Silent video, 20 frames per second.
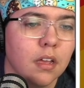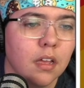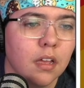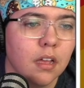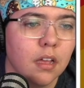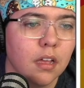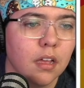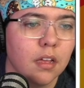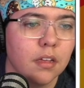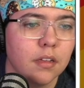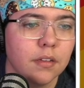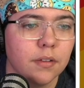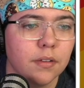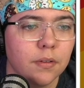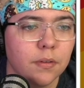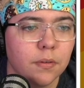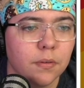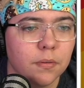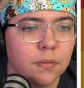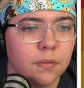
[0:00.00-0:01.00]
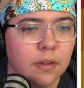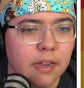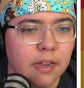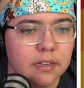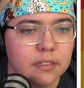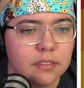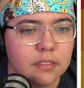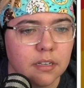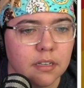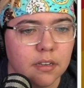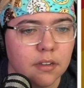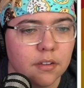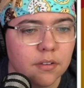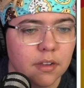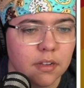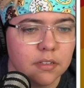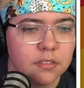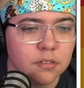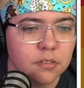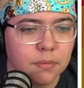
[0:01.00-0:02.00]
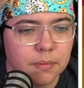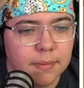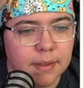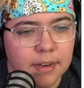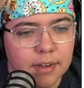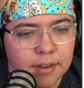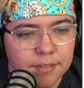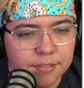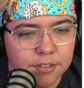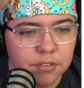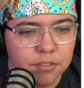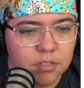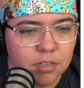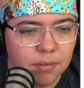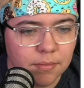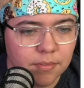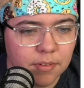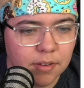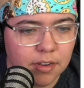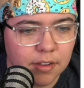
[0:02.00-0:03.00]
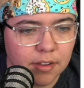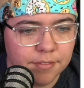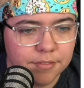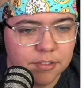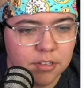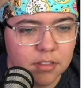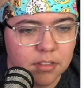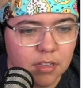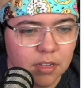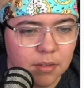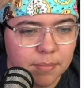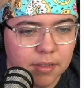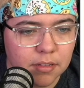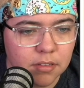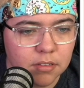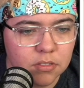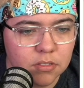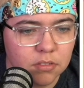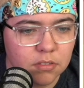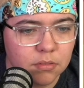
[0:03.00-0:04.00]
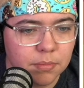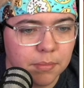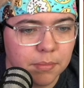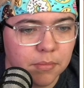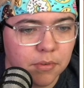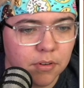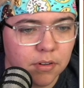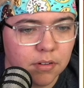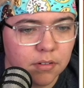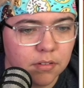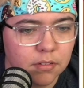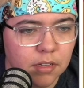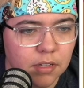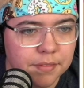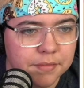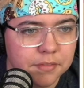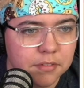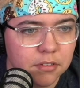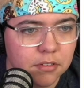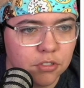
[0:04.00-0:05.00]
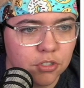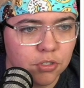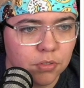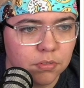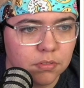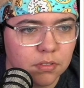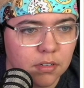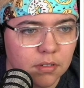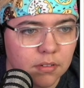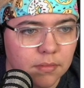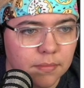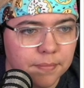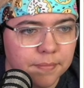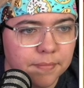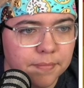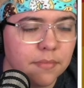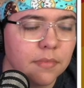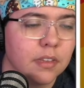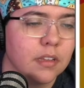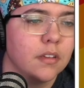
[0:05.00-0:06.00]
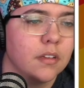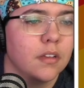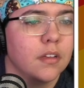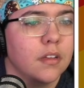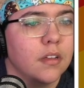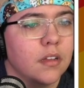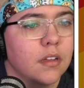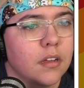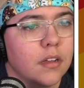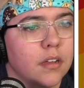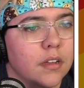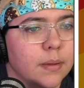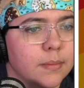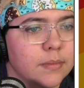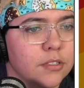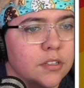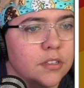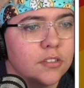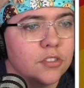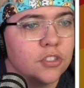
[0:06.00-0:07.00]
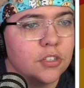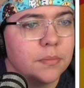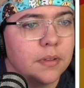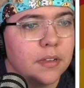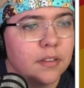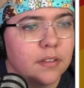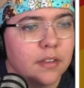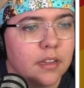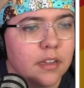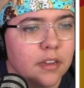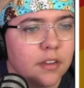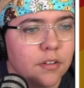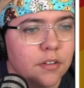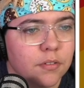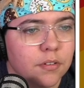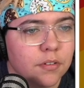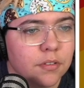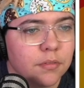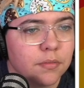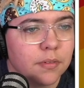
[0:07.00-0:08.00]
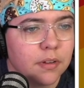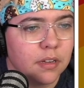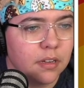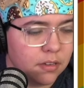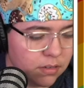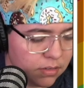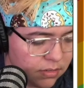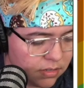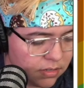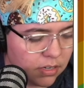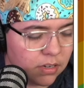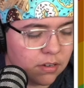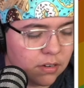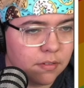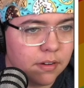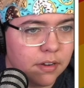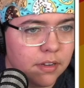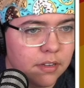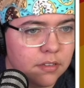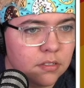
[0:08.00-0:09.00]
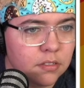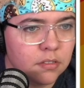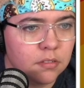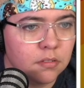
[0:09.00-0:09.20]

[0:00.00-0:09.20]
Oh, I see. Okay, so we might have to do something. We might have to think about this a little bit more. Left shoulder. So this should be like encoder 3 decrease.